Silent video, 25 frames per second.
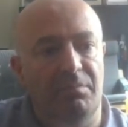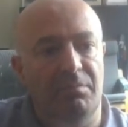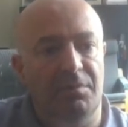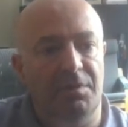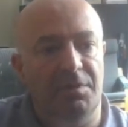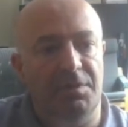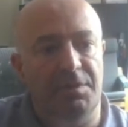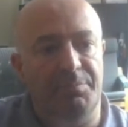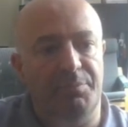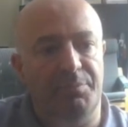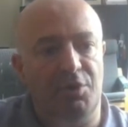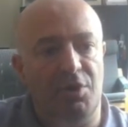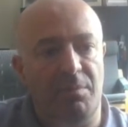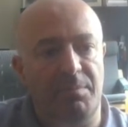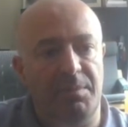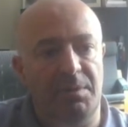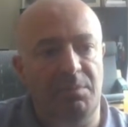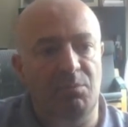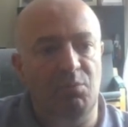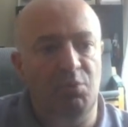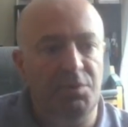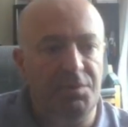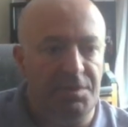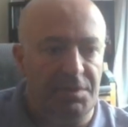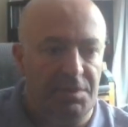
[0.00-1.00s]
the
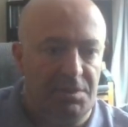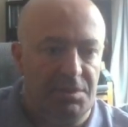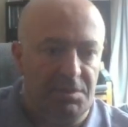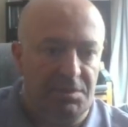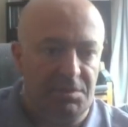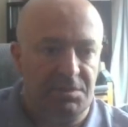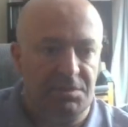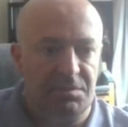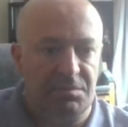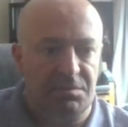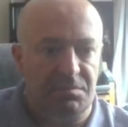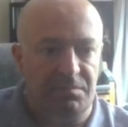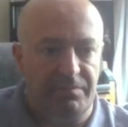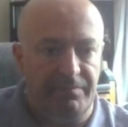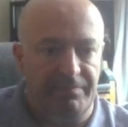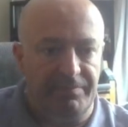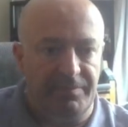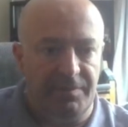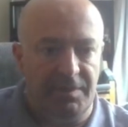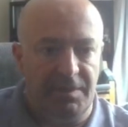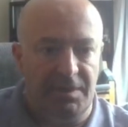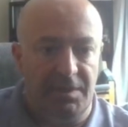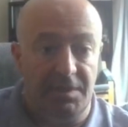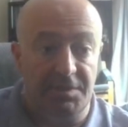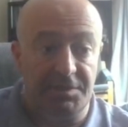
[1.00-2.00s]
problem with this,
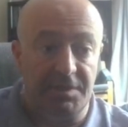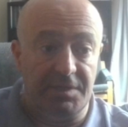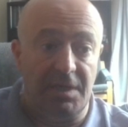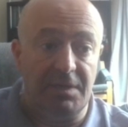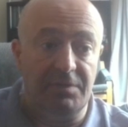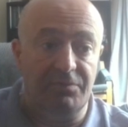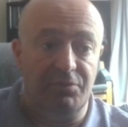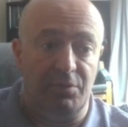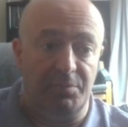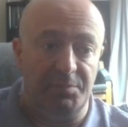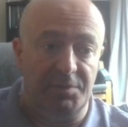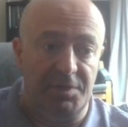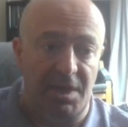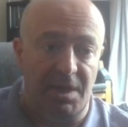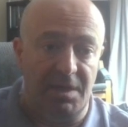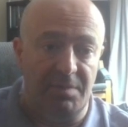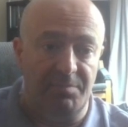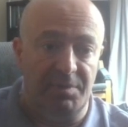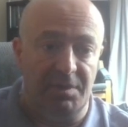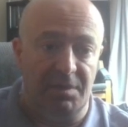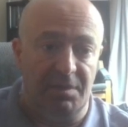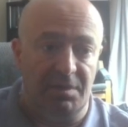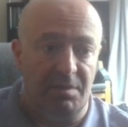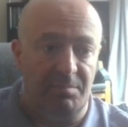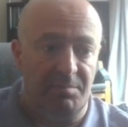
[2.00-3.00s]
aside from
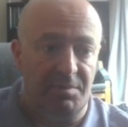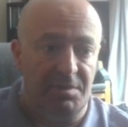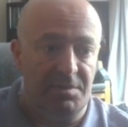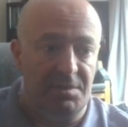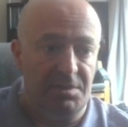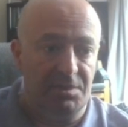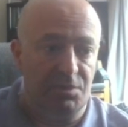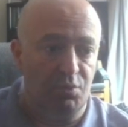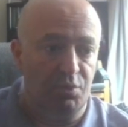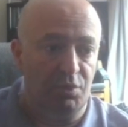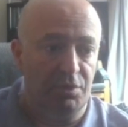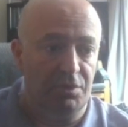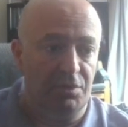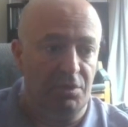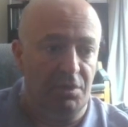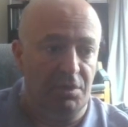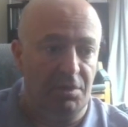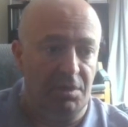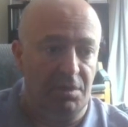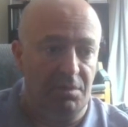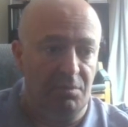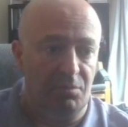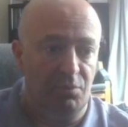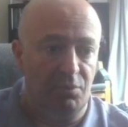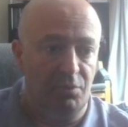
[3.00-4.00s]
typing, I mean, this would
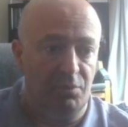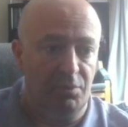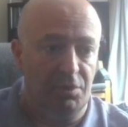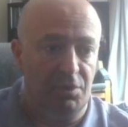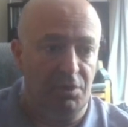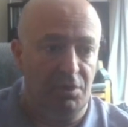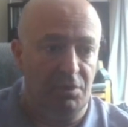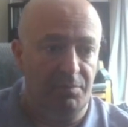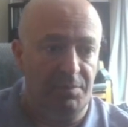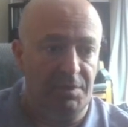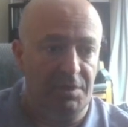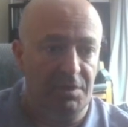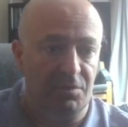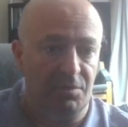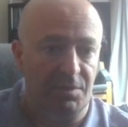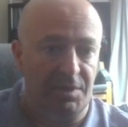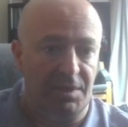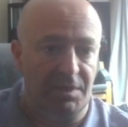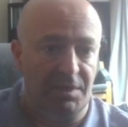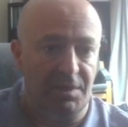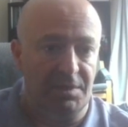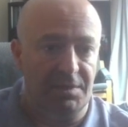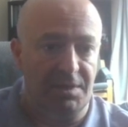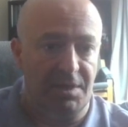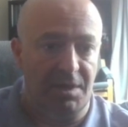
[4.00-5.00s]
not be
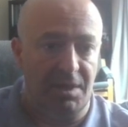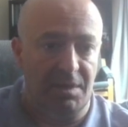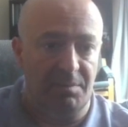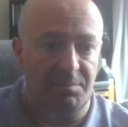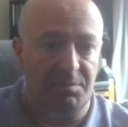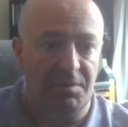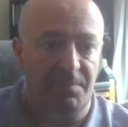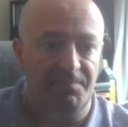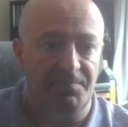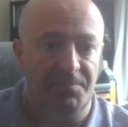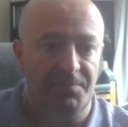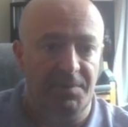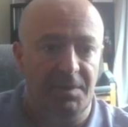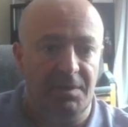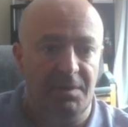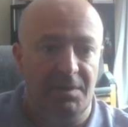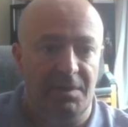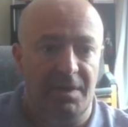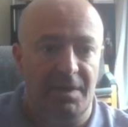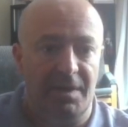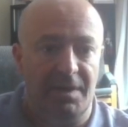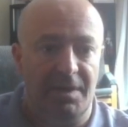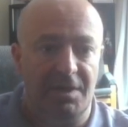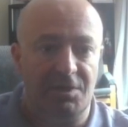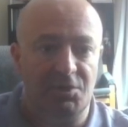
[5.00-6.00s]
correctly typed,
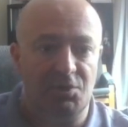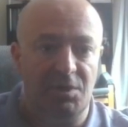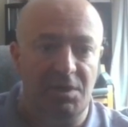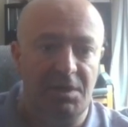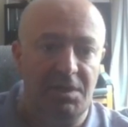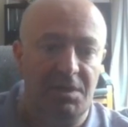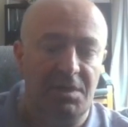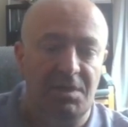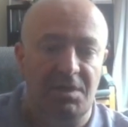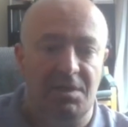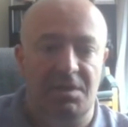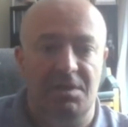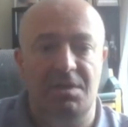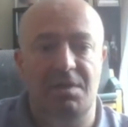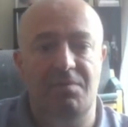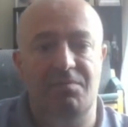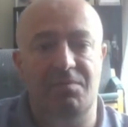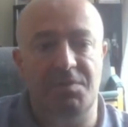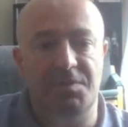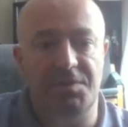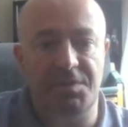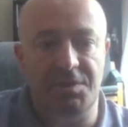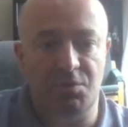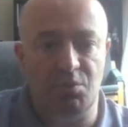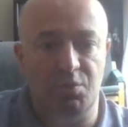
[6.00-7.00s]
and actually,
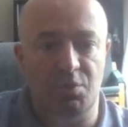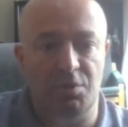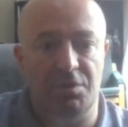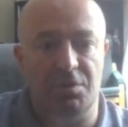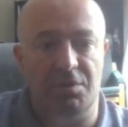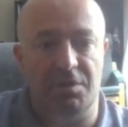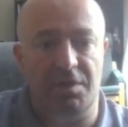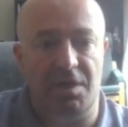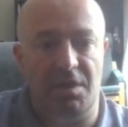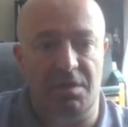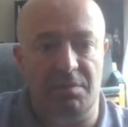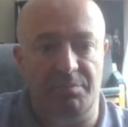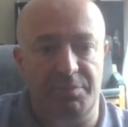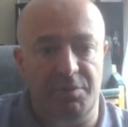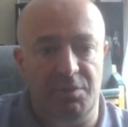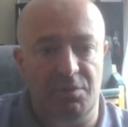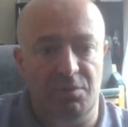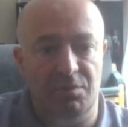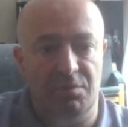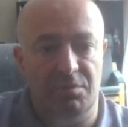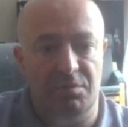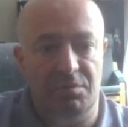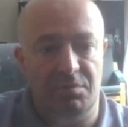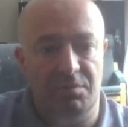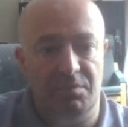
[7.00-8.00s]
even this would not help
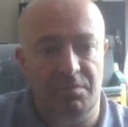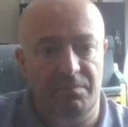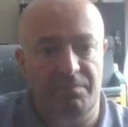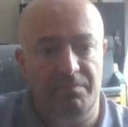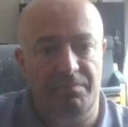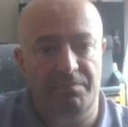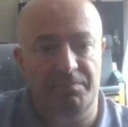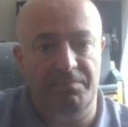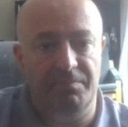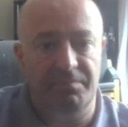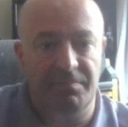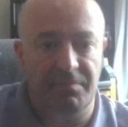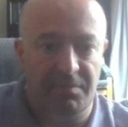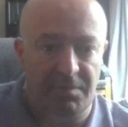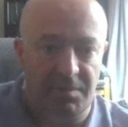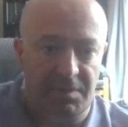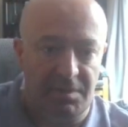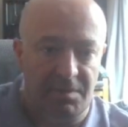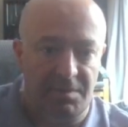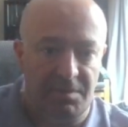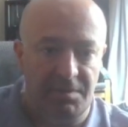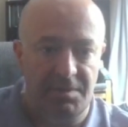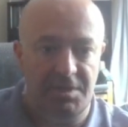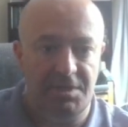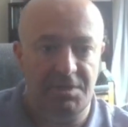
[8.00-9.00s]
you.
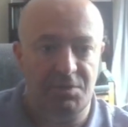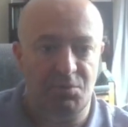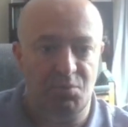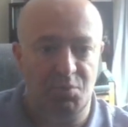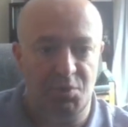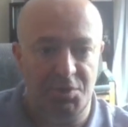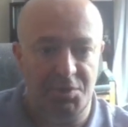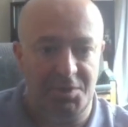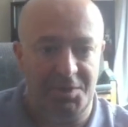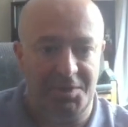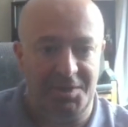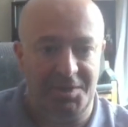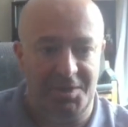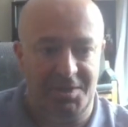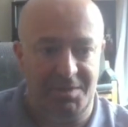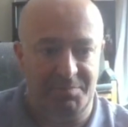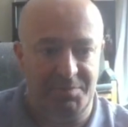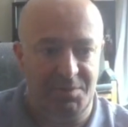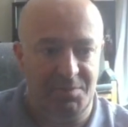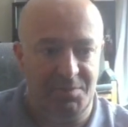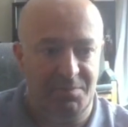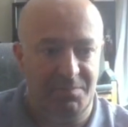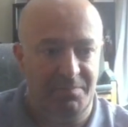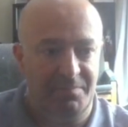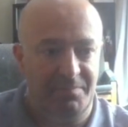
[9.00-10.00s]
This would not help
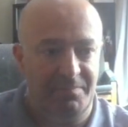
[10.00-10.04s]
you.